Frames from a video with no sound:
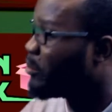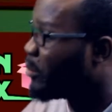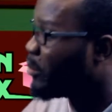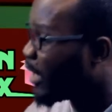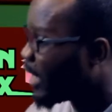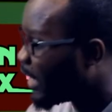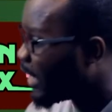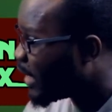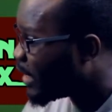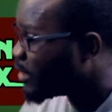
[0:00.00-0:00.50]
a
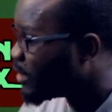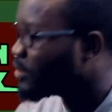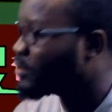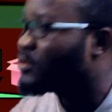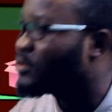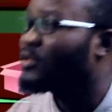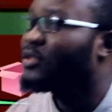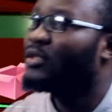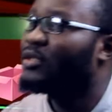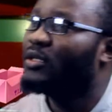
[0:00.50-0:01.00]
bar,
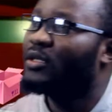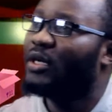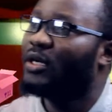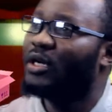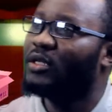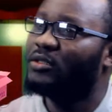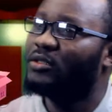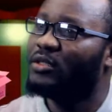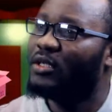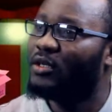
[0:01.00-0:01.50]

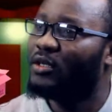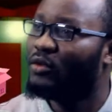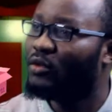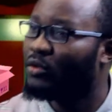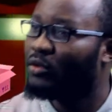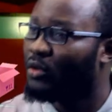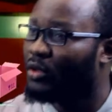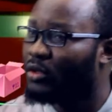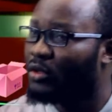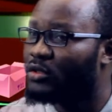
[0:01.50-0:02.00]
and a
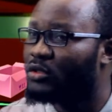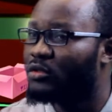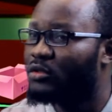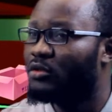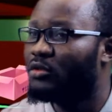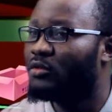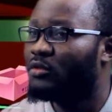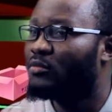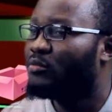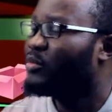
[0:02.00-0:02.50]
whole lot.
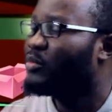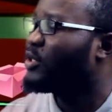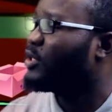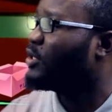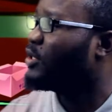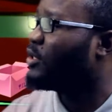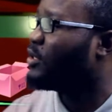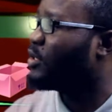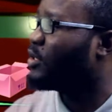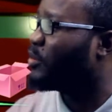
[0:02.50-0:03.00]

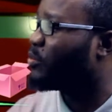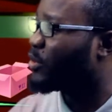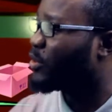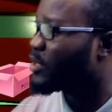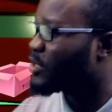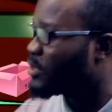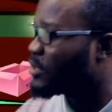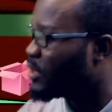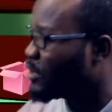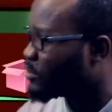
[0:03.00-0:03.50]
Being the
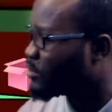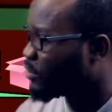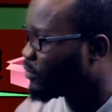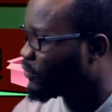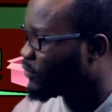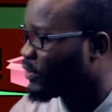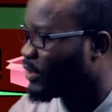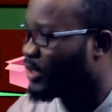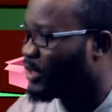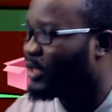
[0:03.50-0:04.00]
president
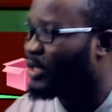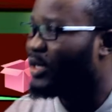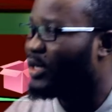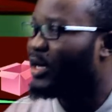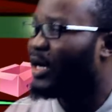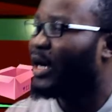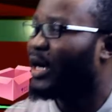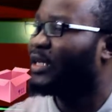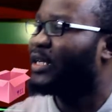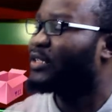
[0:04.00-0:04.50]
of
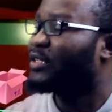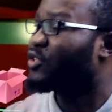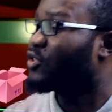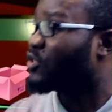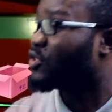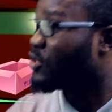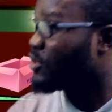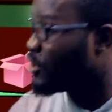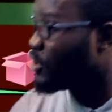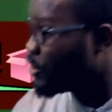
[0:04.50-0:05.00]
an
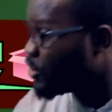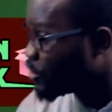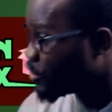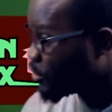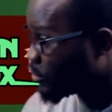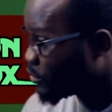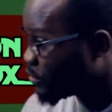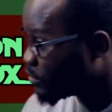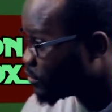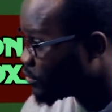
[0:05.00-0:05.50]

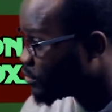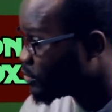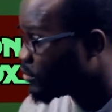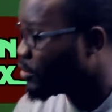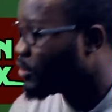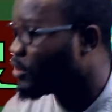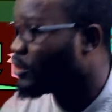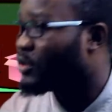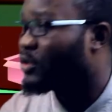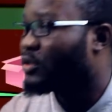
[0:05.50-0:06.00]
association
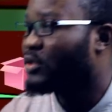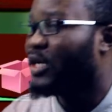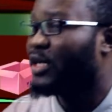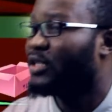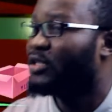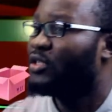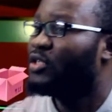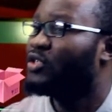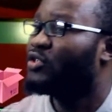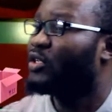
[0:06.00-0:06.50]

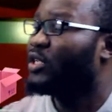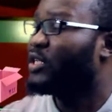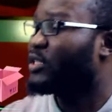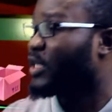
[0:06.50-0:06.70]
that deals on